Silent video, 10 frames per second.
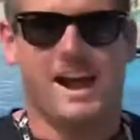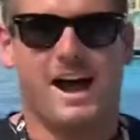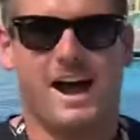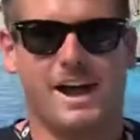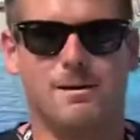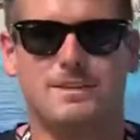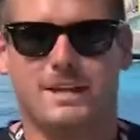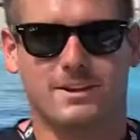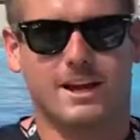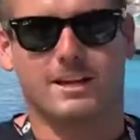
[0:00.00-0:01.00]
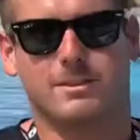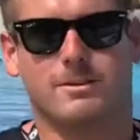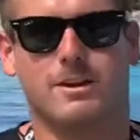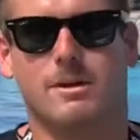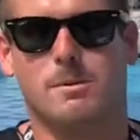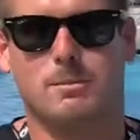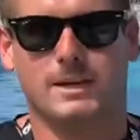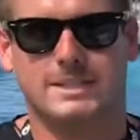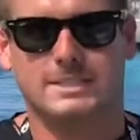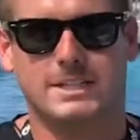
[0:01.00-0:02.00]
Hi, I'm Taylor Heckathorn. I'm a
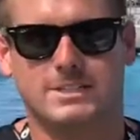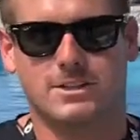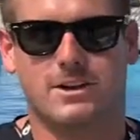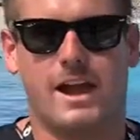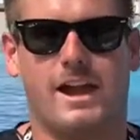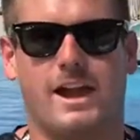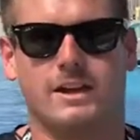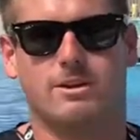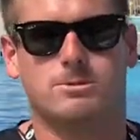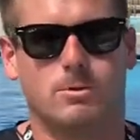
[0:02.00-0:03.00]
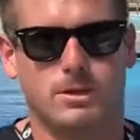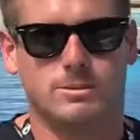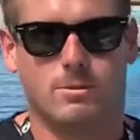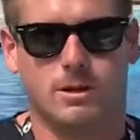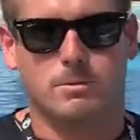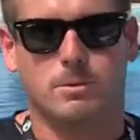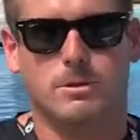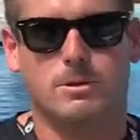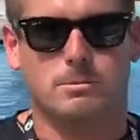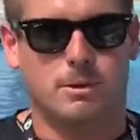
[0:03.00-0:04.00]
PE teacher and I coach boys water
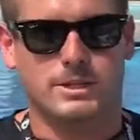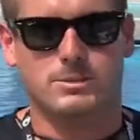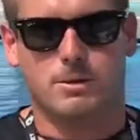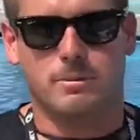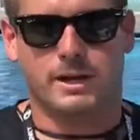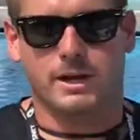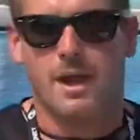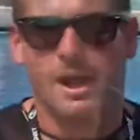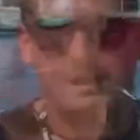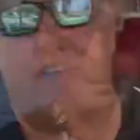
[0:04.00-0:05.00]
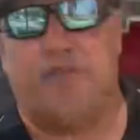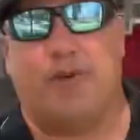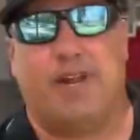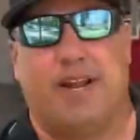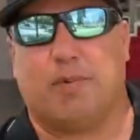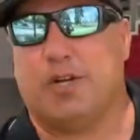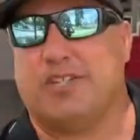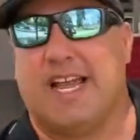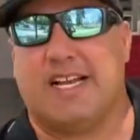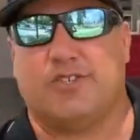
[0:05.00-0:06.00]
polo and boys swimming. Hey everyone, I'm
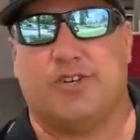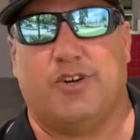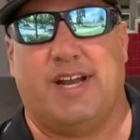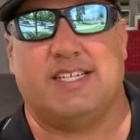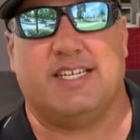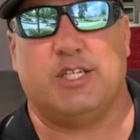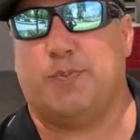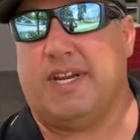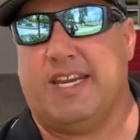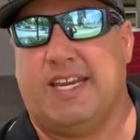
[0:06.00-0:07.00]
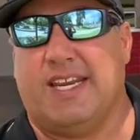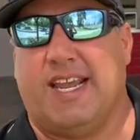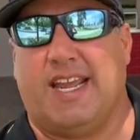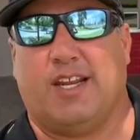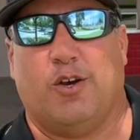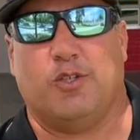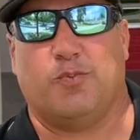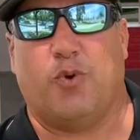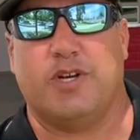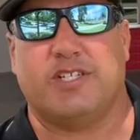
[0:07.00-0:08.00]
Coach Castro. I teach PE and coach
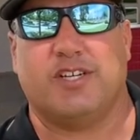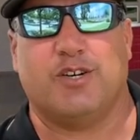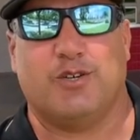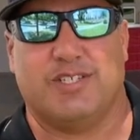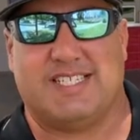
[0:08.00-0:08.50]
boys and girls